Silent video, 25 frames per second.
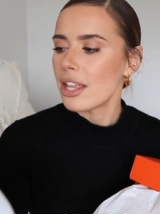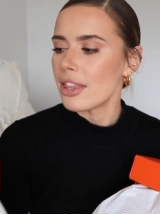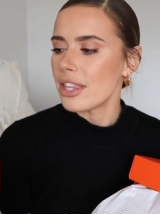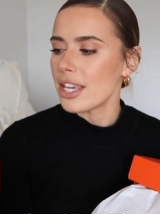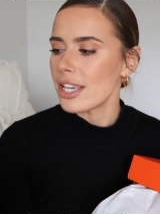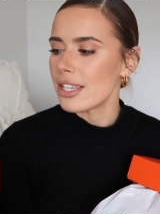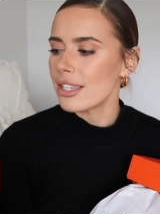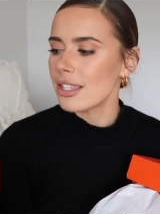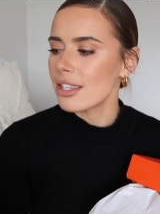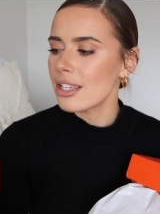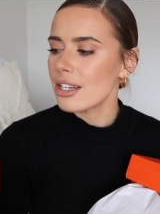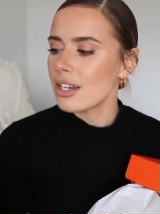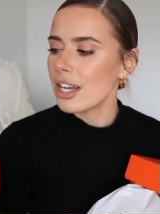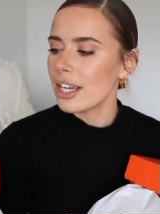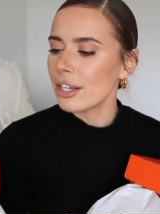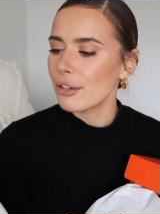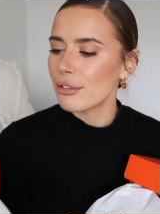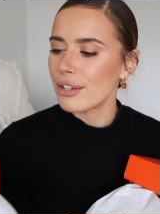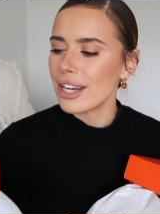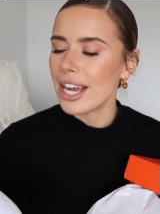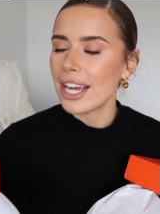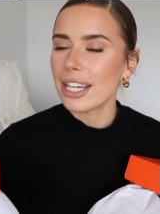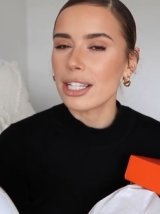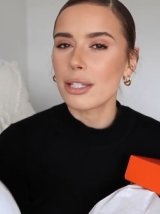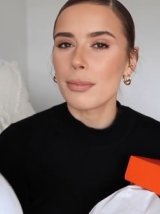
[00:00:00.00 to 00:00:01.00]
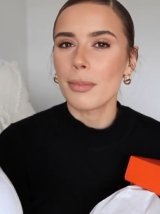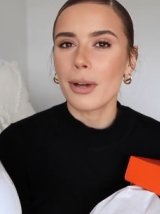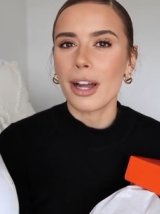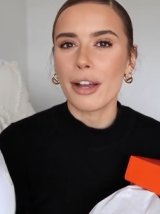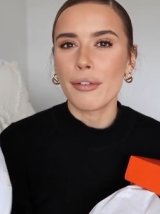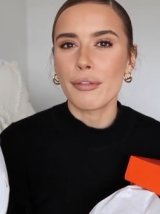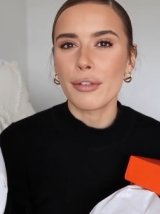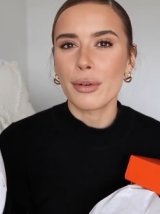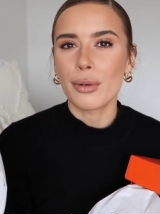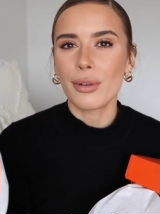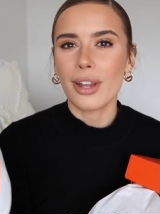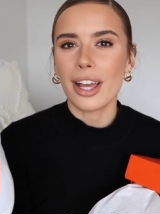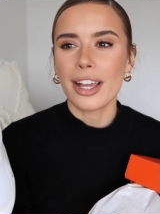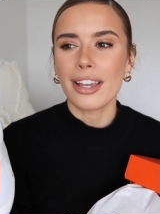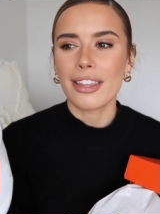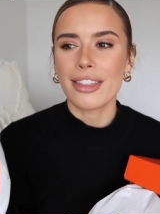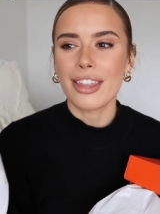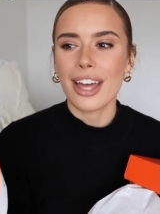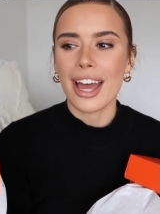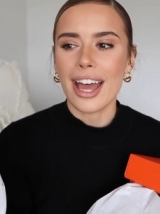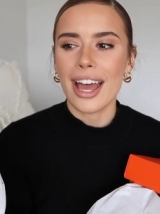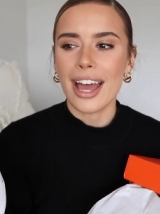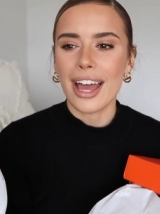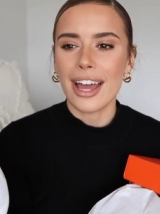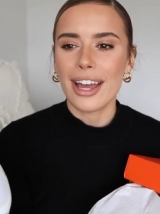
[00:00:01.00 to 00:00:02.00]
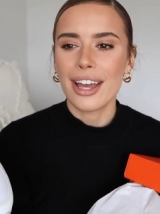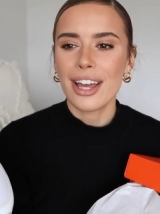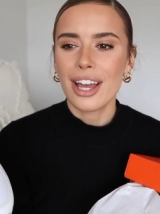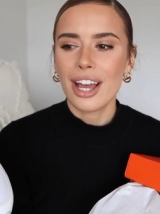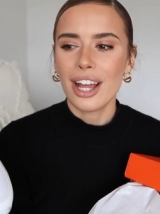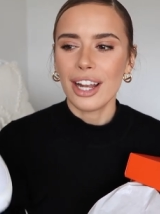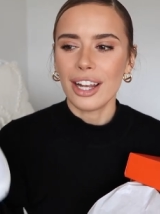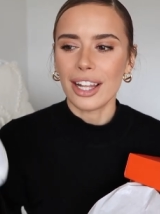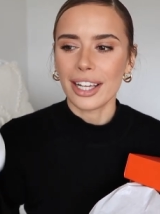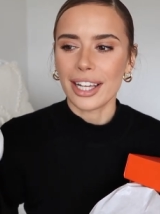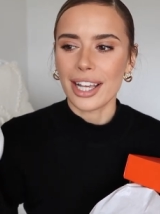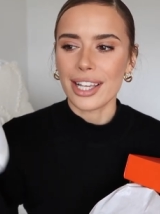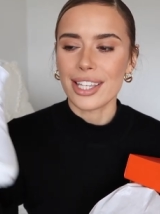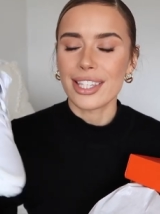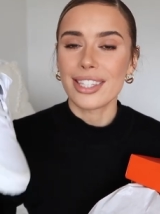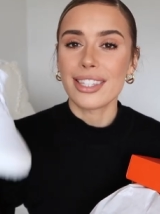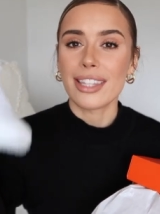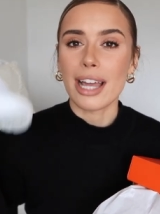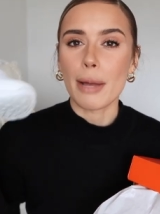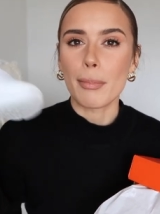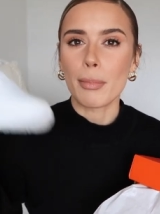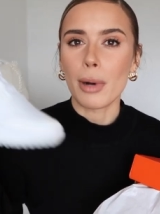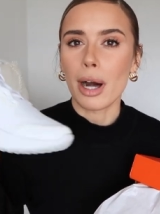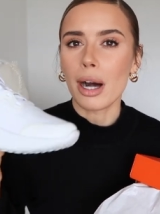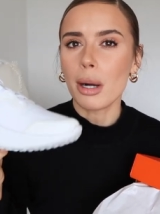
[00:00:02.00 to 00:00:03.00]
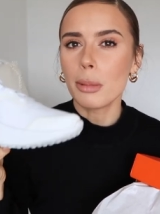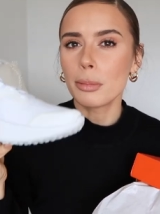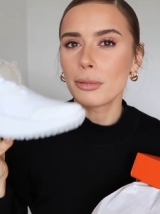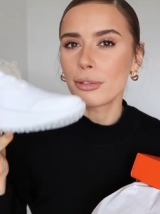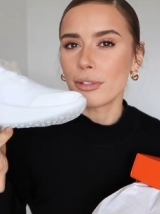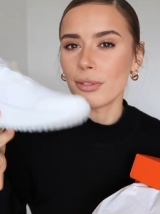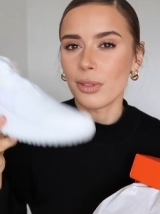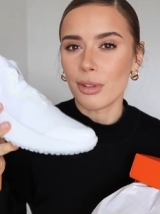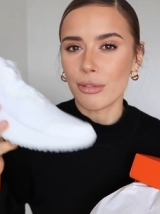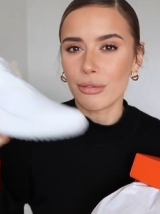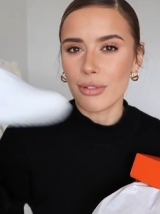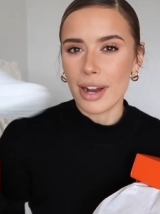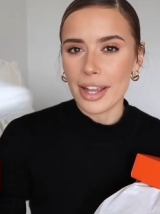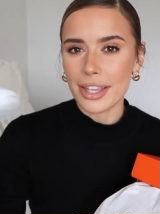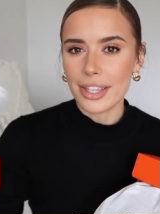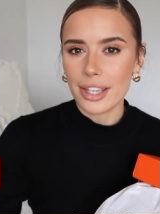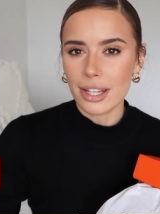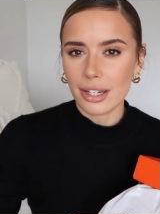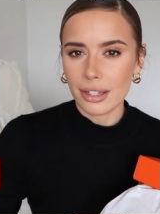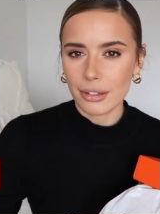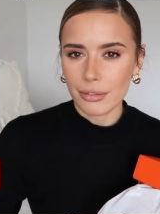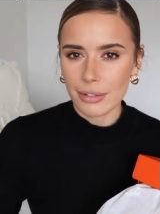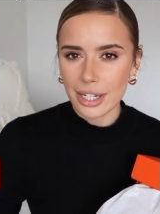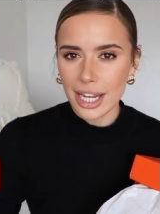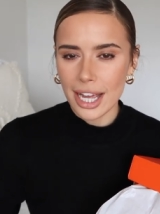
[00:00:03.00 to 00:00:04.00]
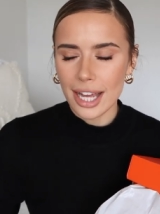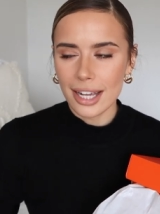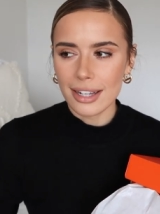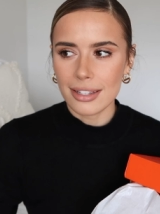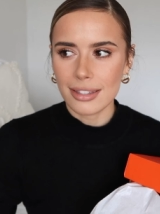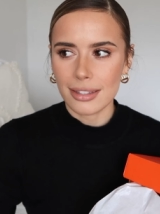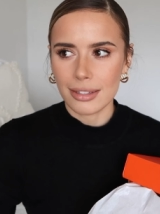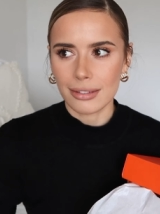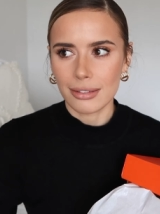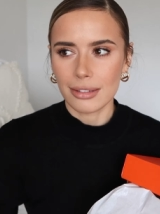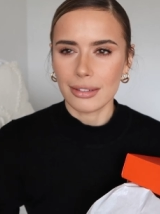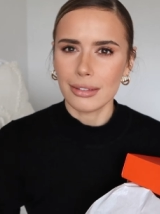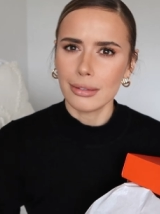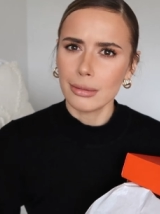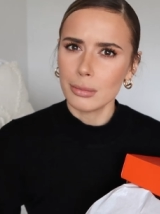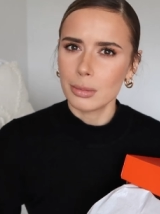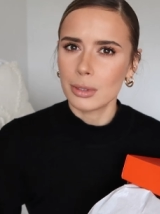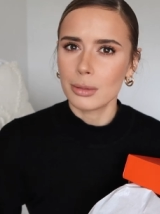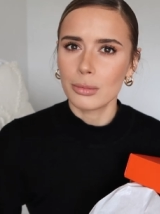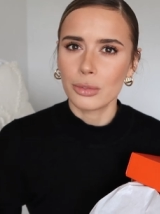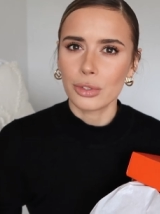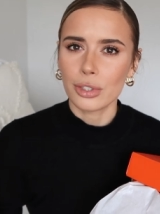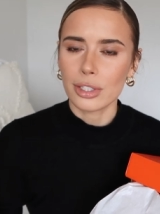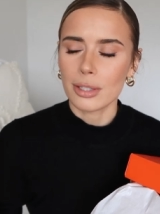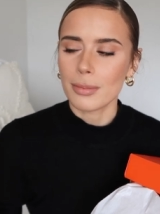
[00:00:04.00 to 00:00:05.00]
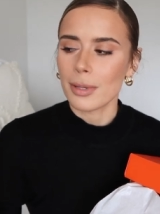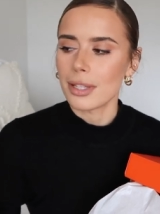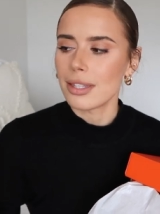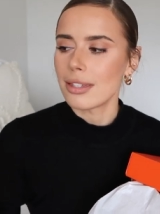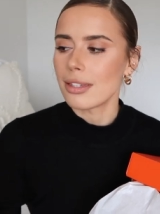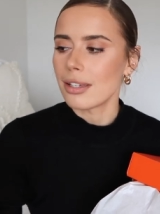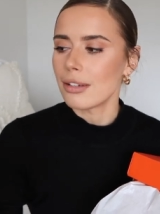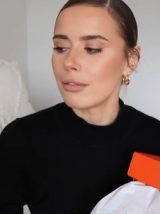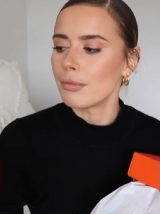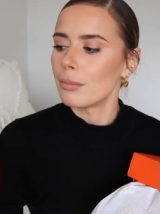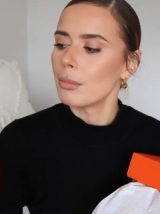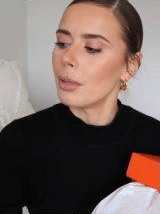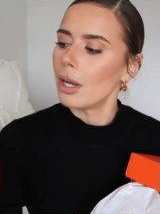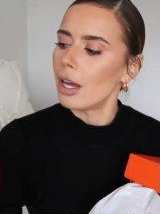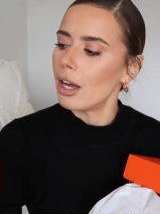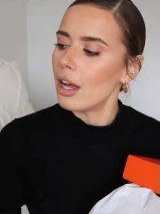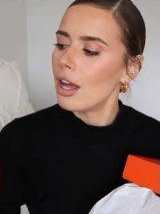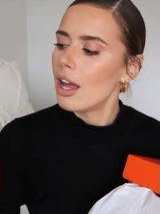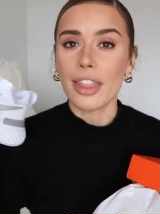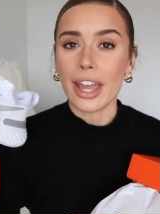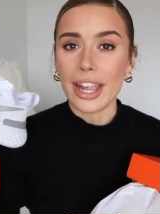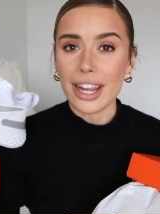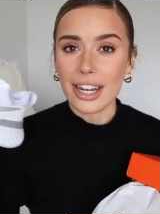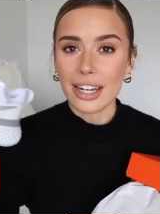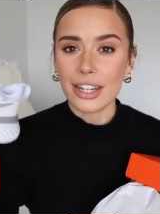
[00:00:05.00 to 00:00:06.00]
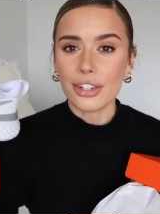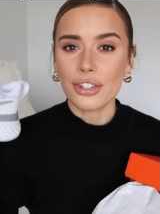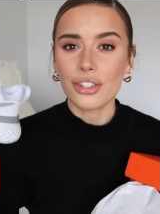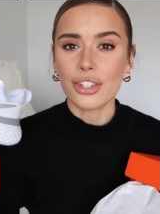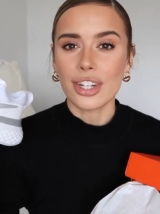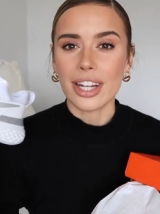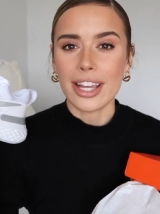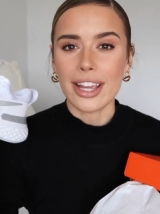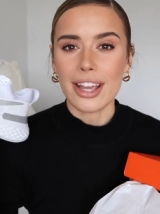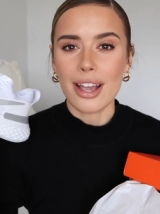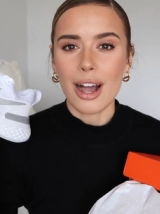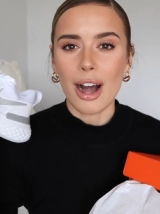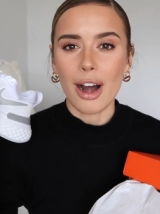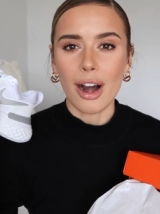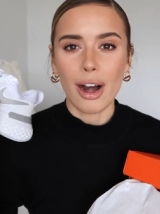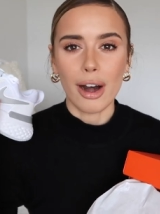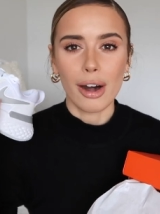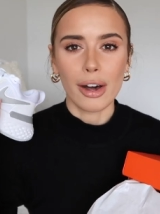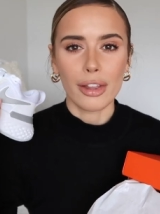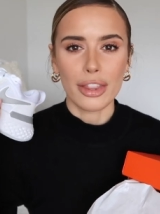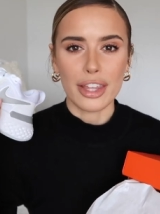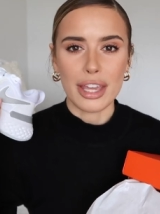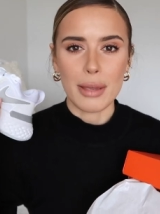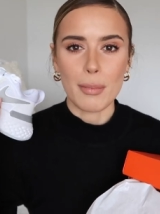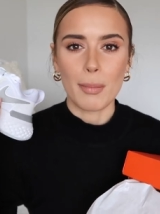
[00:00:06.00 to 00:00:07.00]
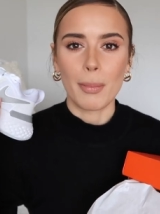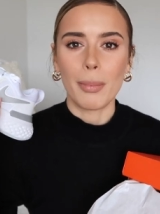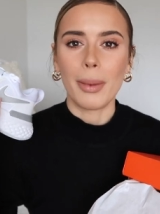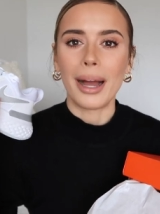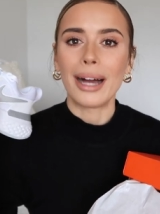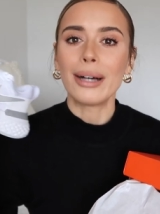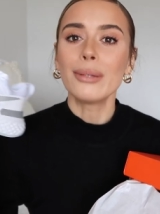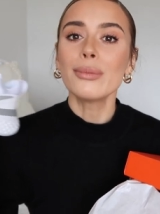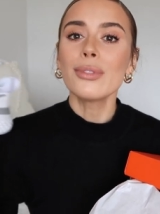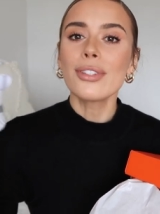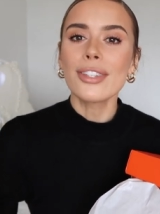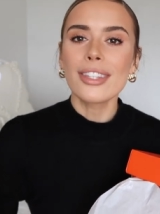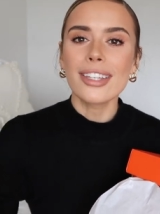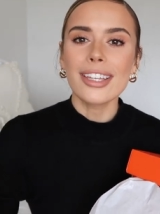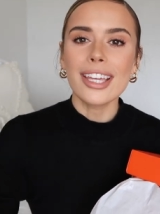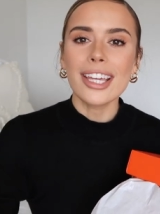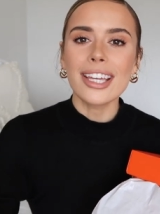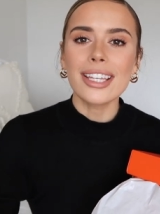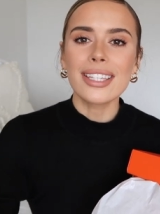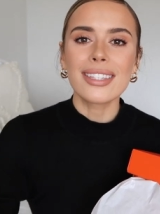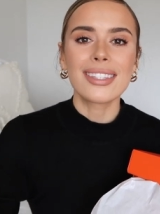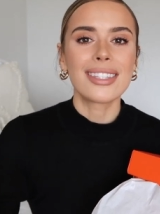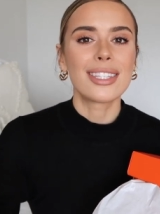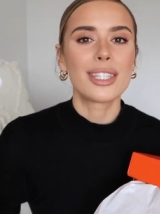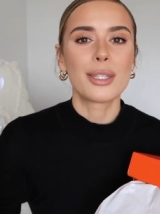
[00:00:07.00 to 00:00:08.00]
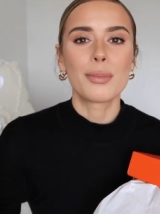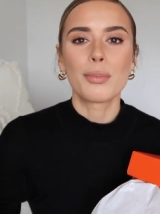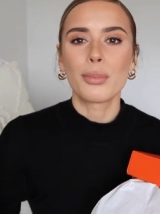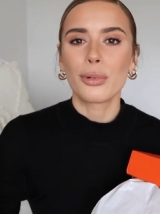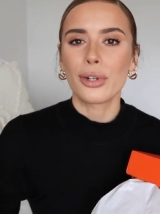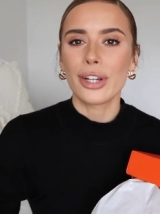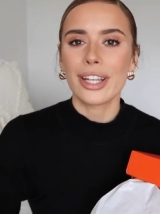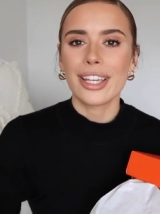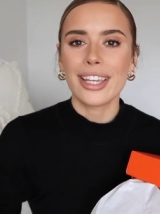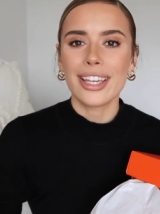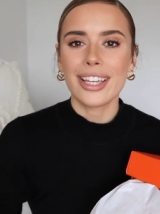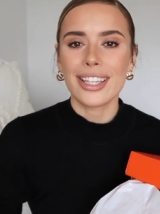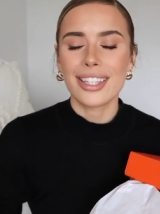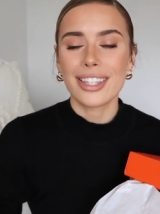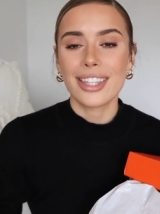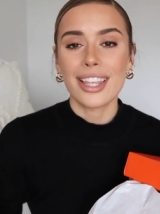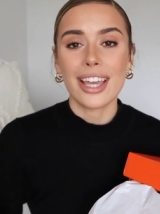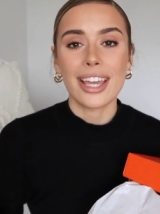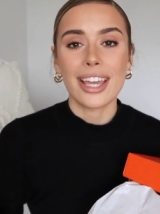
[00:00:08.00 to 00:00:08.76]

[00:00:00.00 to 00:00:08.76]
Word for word: these are the Nike Reacts, but I feel like they're like a step up from the regular Reacts. They're a little bit more expensive, but they literally are the bounciest, springiest